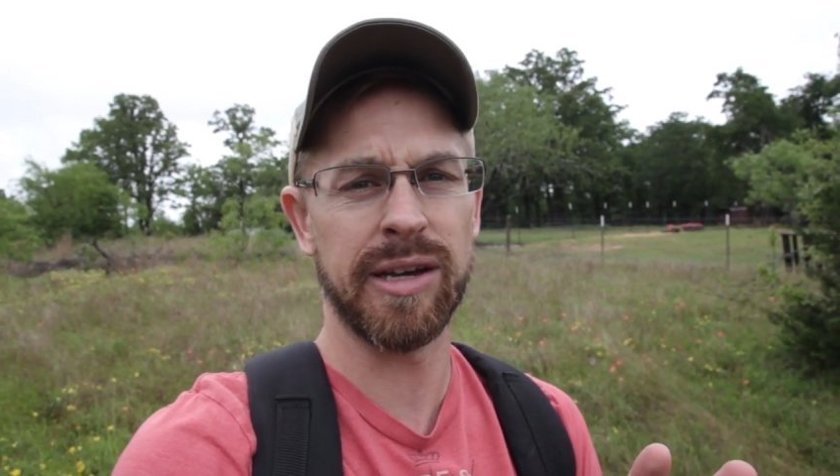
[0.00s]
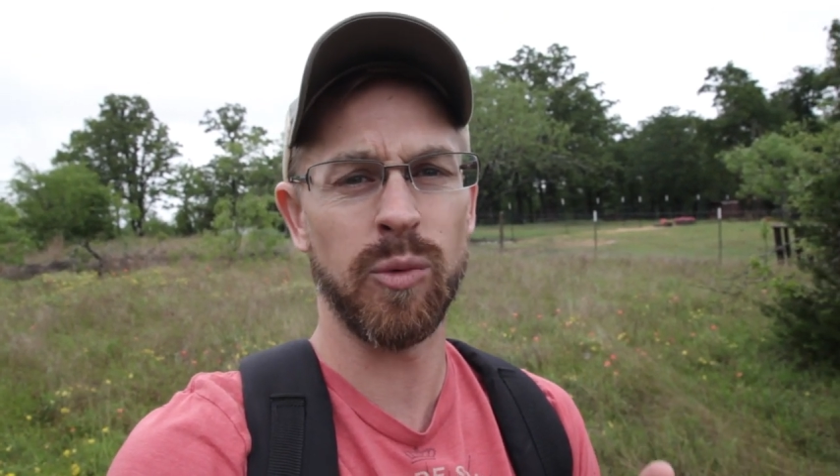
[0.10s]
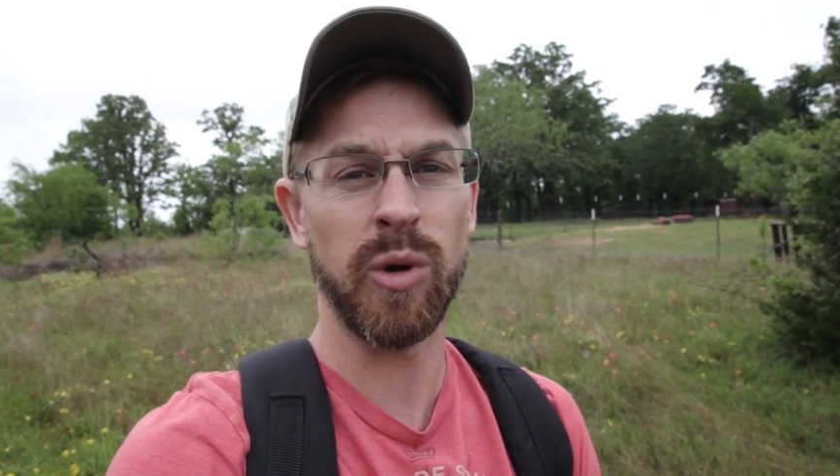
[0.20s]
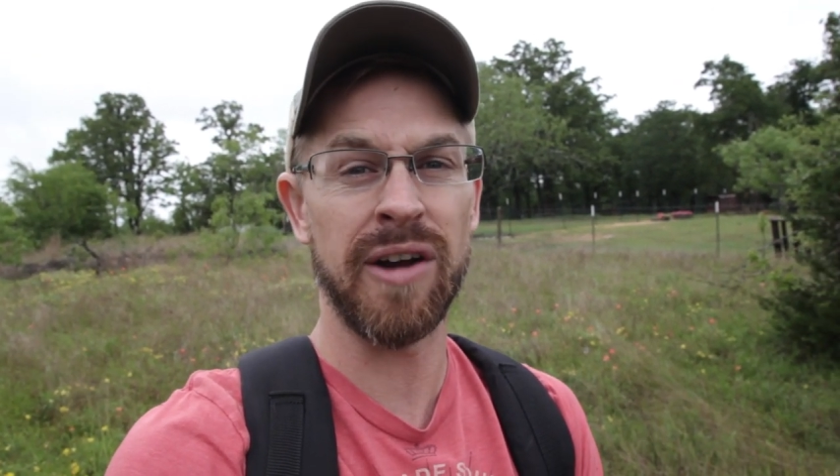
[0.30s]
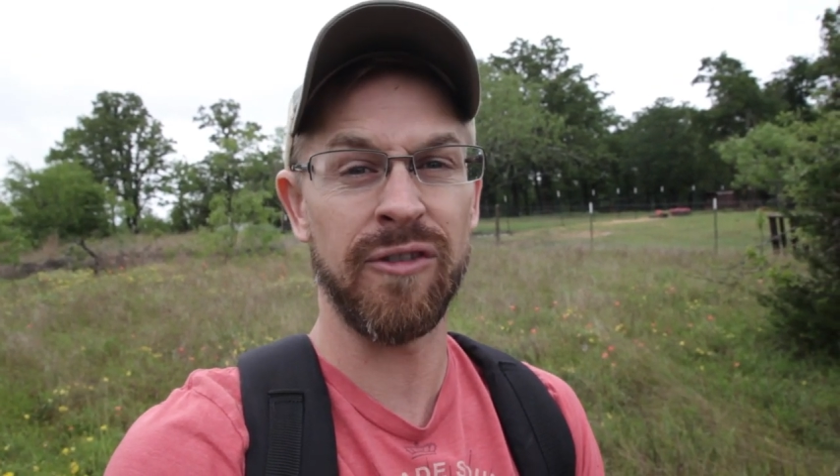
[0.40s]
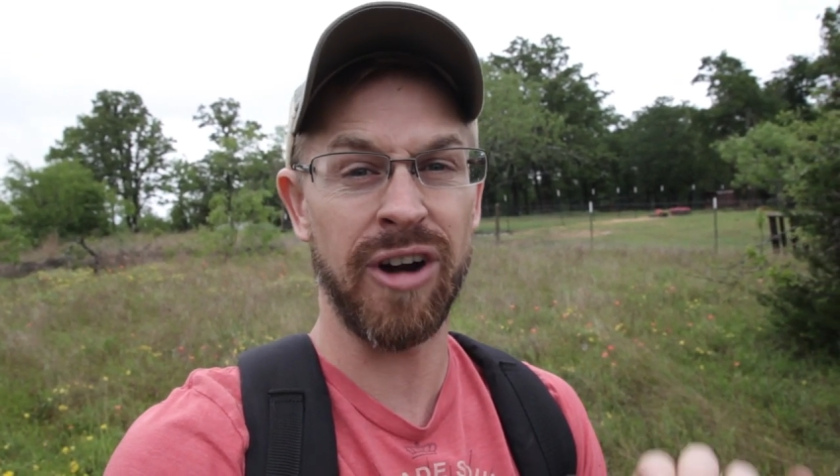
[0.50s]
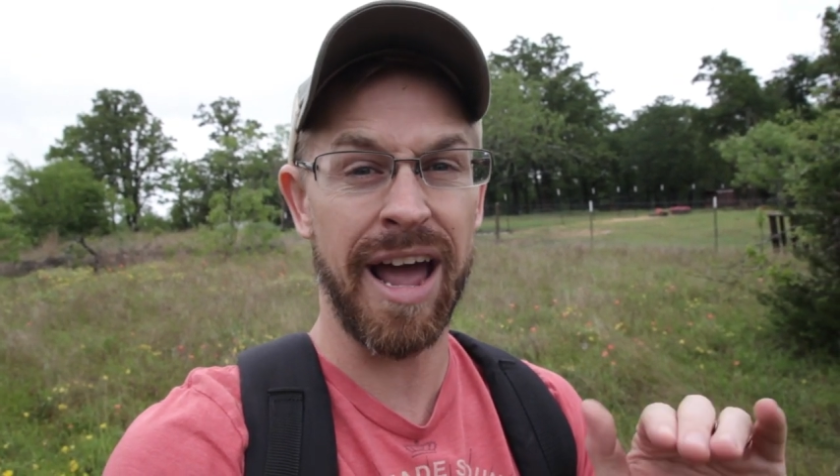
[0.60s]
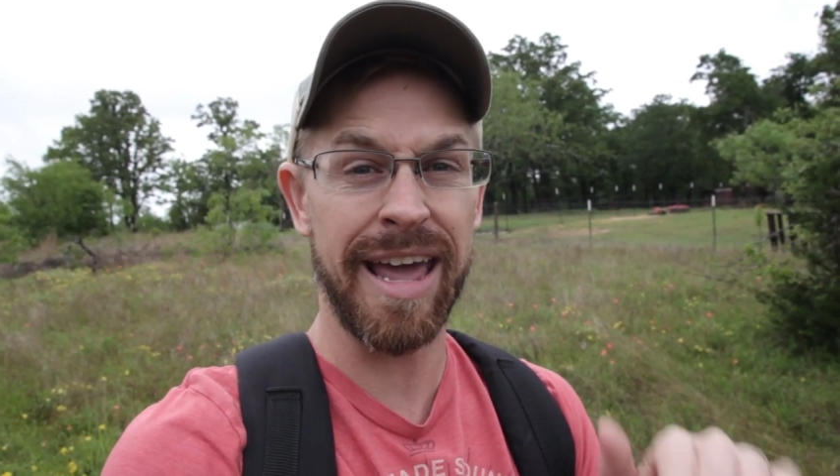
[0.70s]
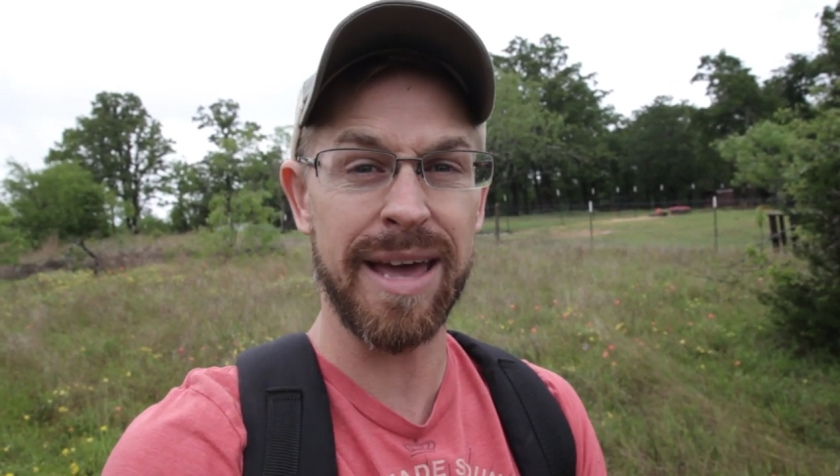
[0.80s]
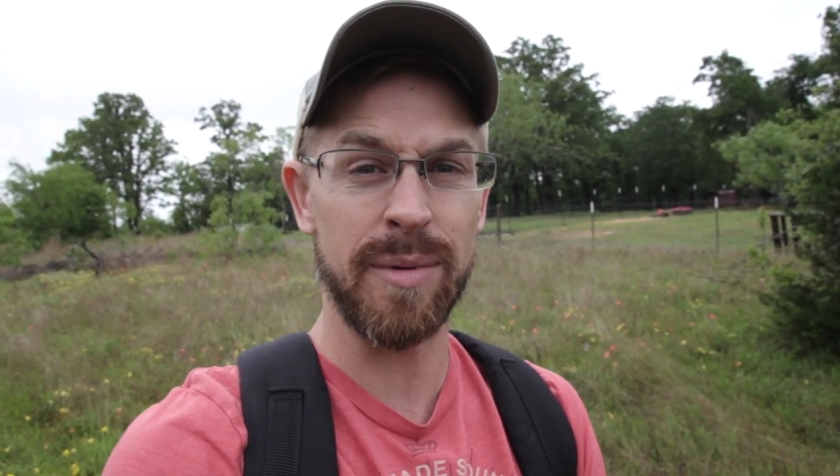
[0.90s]
whenever
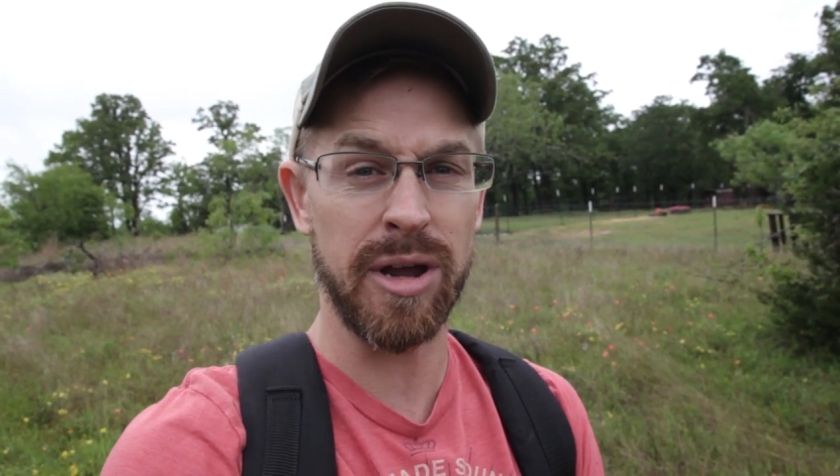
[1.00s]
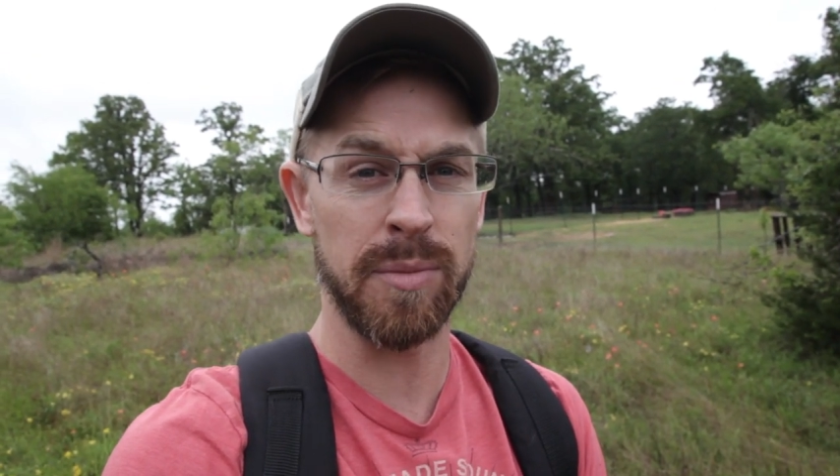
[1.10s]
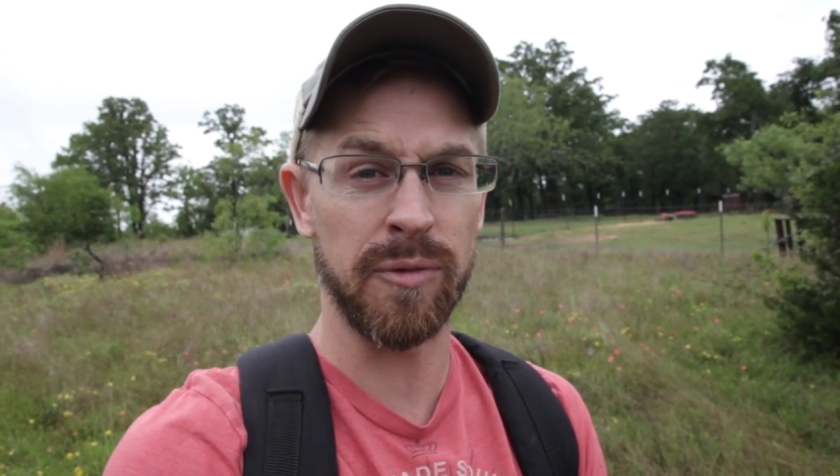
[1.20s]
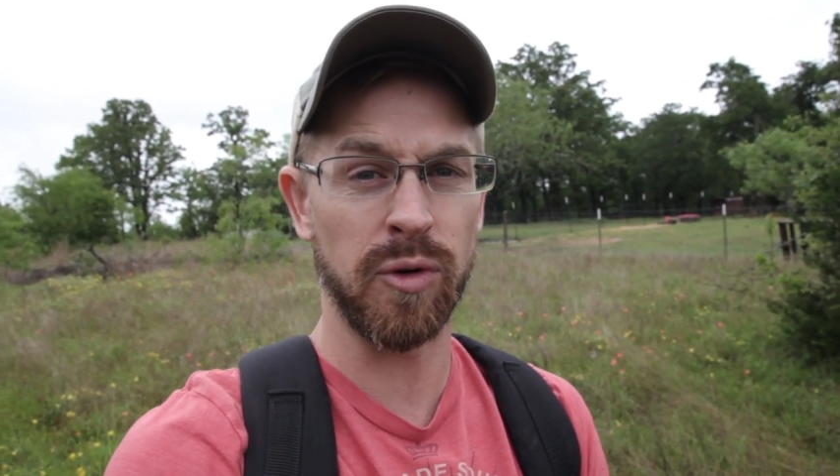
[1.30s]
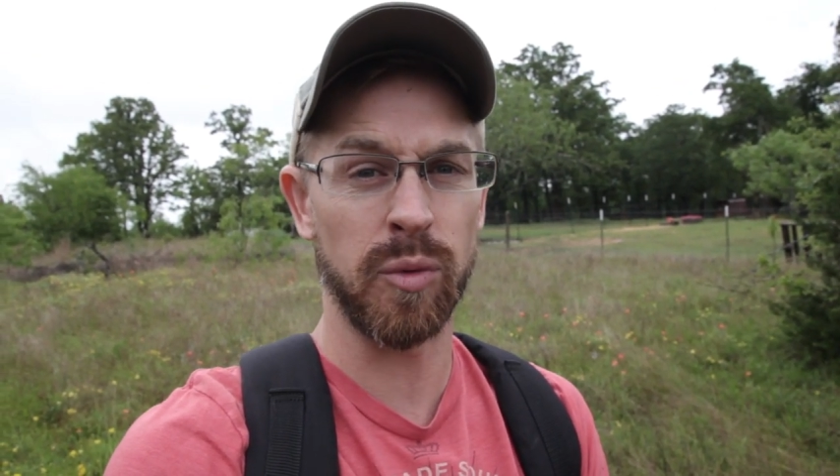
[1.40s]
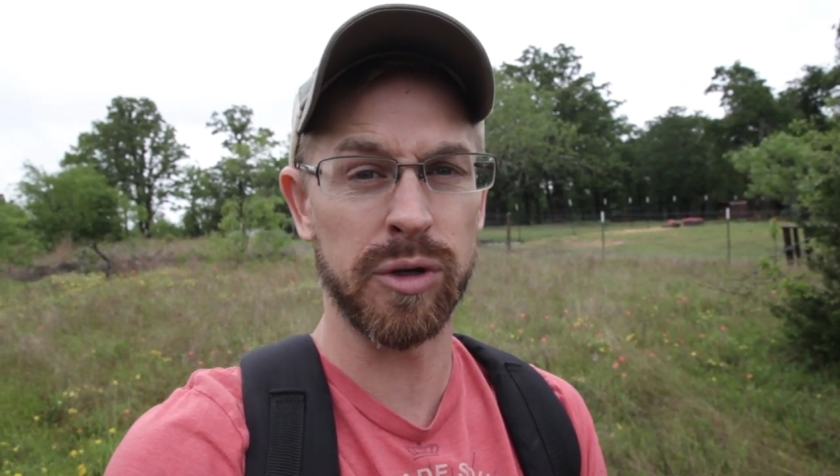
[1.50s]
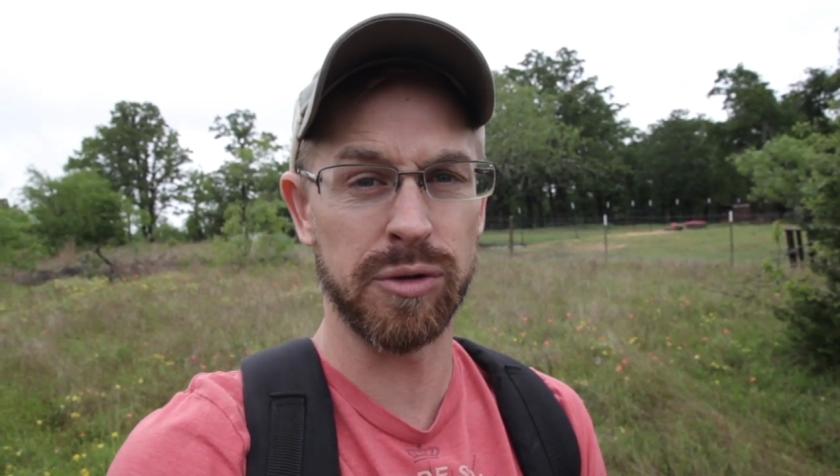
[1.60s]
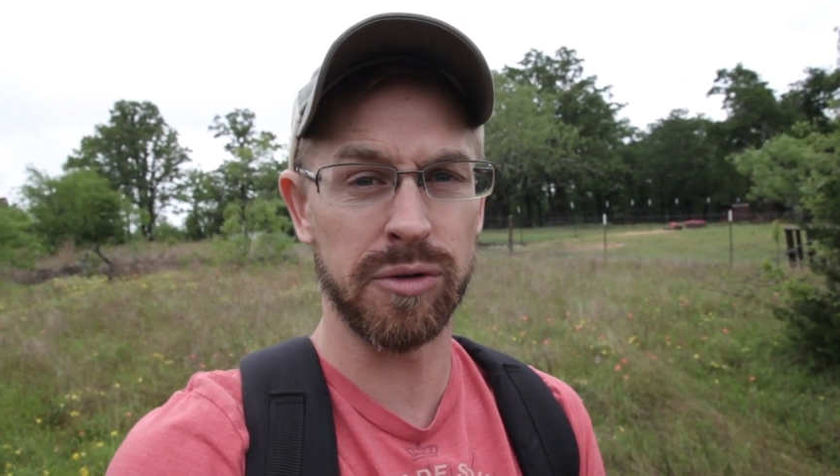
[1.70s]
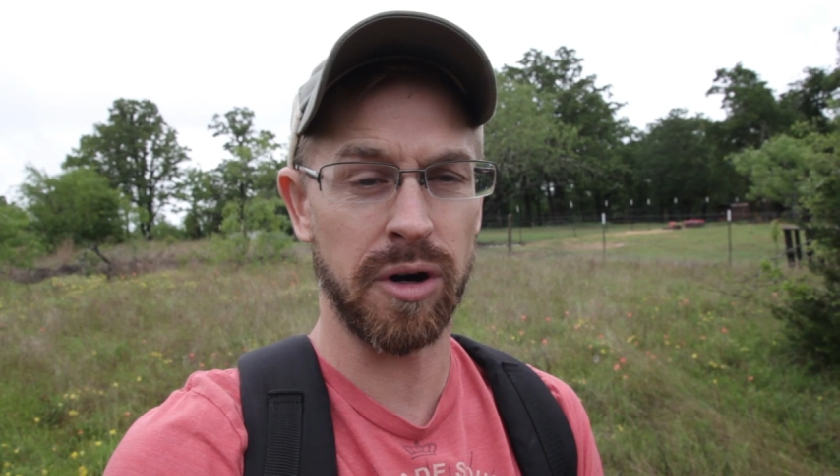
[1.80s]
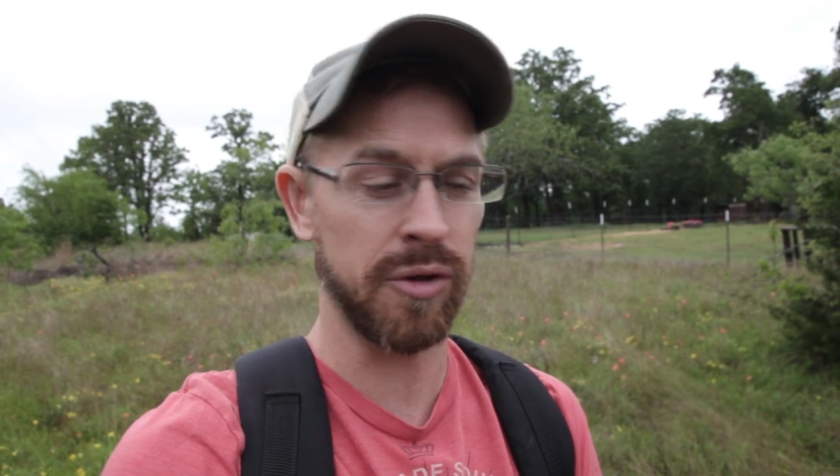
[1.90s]
I am here before we do the